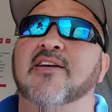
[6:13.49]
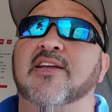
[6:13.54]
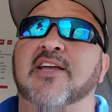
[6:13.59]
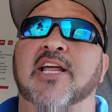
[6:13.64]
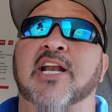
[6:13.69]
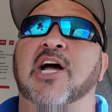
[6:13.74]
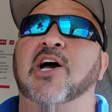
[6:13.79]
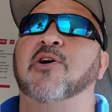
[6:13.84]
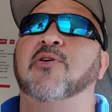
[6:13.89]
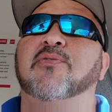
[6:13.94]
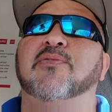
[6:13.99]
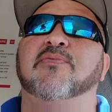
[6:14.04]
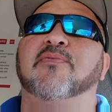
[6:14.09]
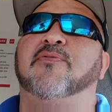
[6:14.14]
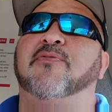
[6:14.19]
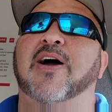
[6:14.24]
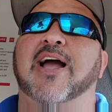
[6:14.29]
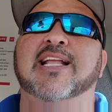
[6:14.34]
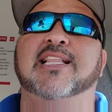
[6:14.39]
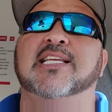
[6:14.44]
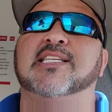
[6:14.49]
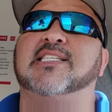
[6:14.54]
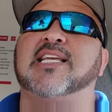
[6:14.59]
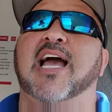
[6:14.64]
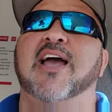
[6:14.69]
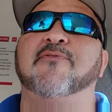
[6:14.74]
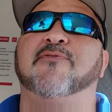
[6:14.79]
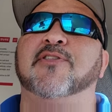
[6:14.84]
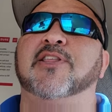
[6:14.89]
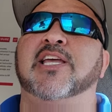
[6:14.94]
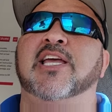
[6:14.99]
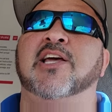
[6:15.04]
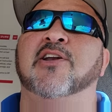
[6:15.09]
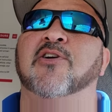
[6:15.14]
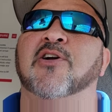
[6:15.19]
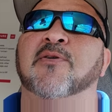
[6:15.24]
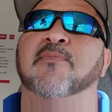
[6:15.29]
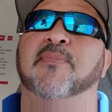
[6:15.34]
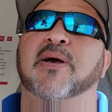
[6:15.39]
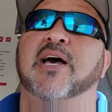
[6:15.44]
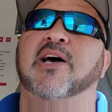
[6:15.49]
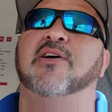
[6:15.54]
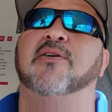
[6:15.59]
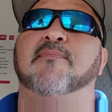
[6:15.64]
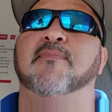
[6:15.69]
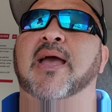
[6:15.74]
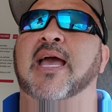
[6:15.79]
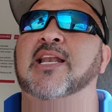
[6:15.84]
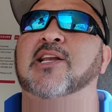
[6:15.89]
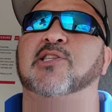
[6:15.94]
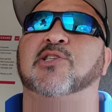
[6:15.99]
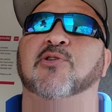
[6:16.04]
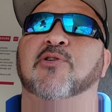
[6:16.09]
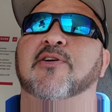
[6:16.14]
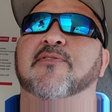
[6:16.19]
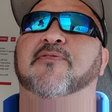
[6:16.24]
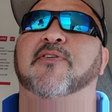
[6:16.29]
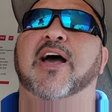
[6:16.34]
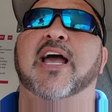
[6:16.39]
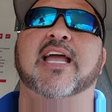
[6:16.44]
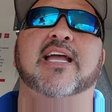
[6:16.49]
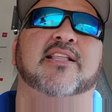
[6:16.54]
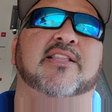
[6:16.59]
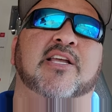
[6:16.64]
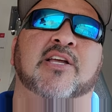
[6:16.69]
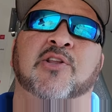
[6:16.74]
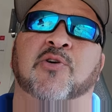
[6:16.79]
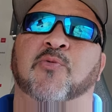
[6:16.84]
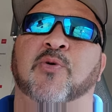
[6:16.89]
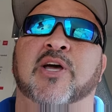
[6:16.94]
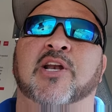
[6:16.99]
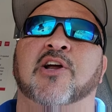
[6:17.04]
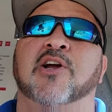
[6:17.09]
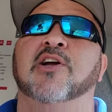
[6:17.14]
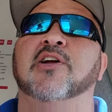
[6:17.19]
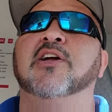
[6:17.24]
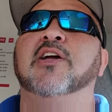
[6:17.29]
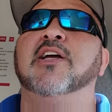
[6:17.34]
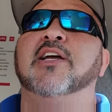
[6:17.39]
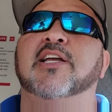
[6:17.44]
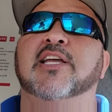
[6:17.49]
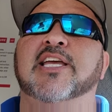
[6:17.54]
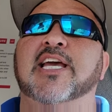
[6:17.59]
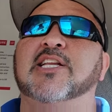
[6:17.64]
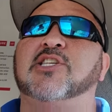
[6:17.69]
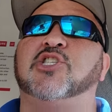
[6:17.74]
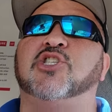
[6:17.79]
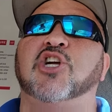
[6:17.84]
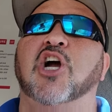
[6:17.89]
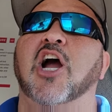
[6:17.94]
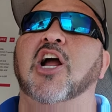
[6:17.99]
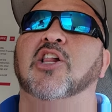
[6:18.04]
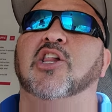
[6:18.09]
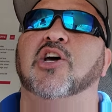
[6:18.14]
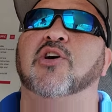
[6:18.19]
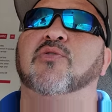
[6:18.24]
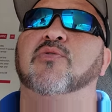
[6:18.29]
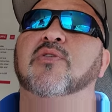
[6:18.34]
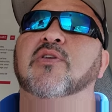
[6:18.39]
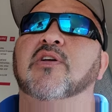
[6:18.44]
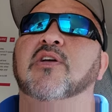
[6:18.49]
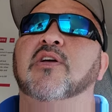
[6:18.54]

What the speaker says: you know, fight this guy for the interim belt, mandatory fight, then the winner gets Charlo.